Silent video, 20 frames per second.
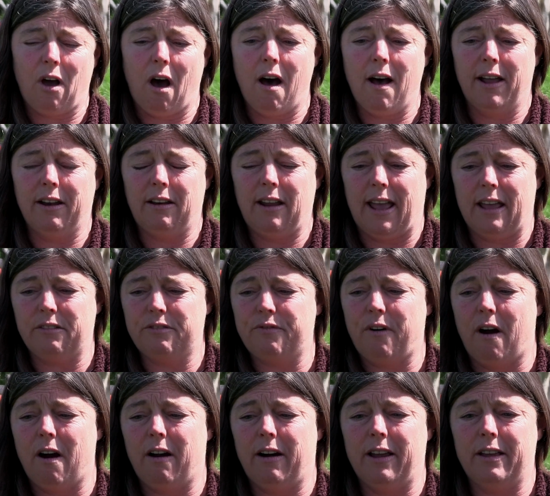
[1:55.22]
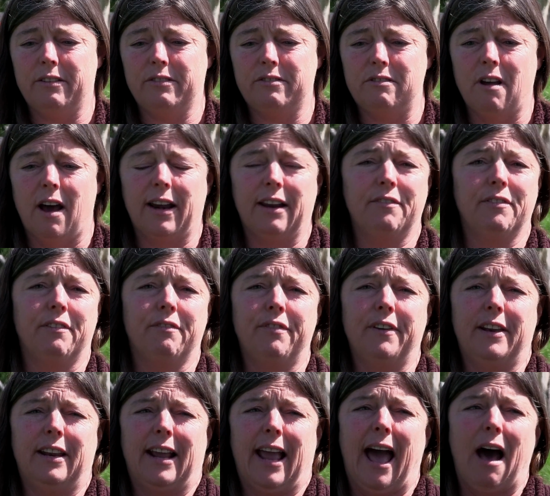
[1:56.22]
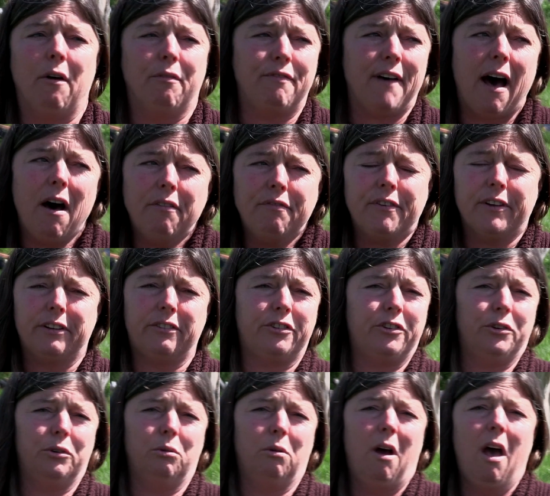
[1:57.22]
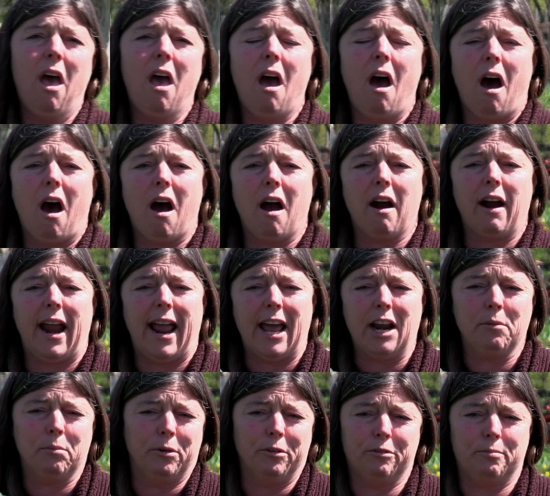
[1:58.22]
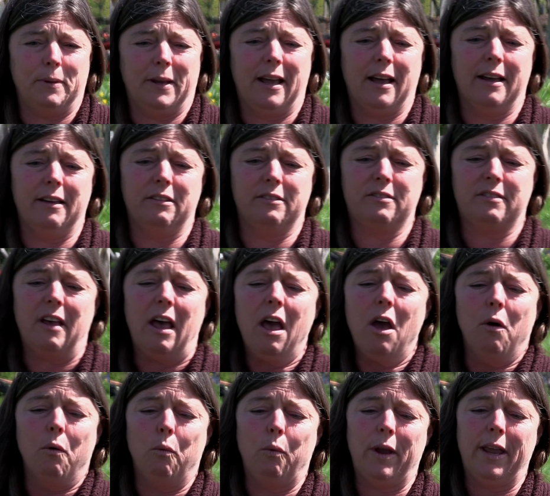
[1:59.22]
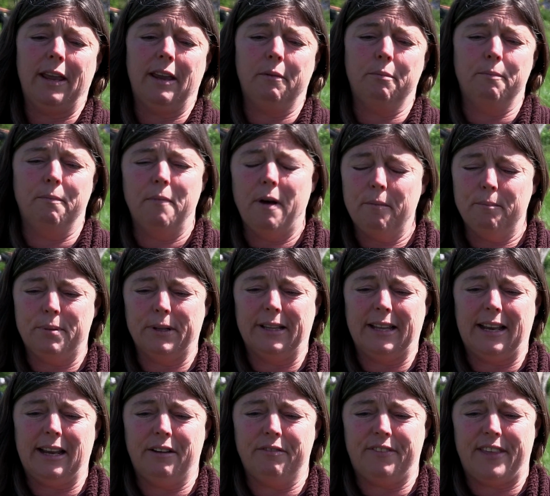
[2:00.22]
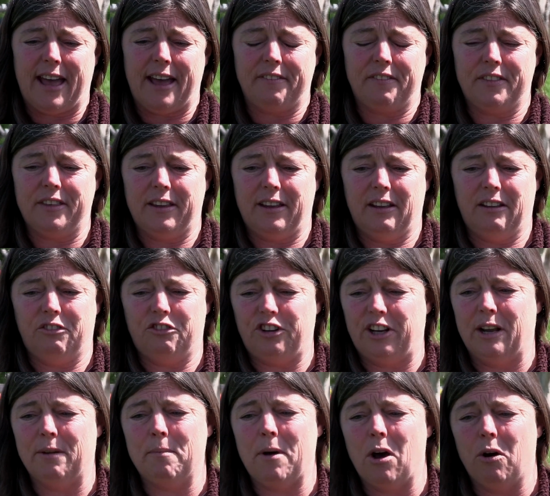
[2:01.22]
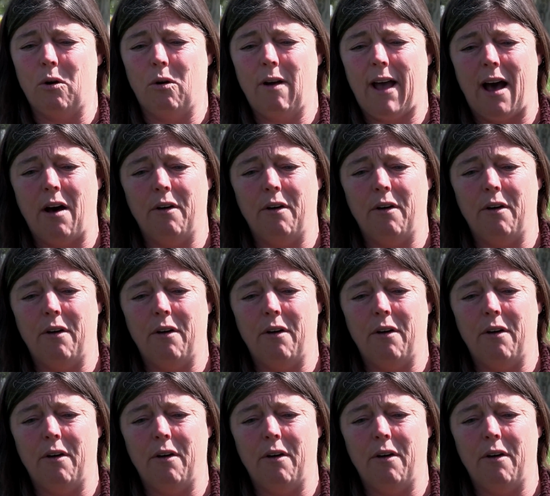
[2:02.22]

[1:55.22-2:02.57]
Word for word: gone as far as not even feeding alfalfa to our animals, because we believe that the GMO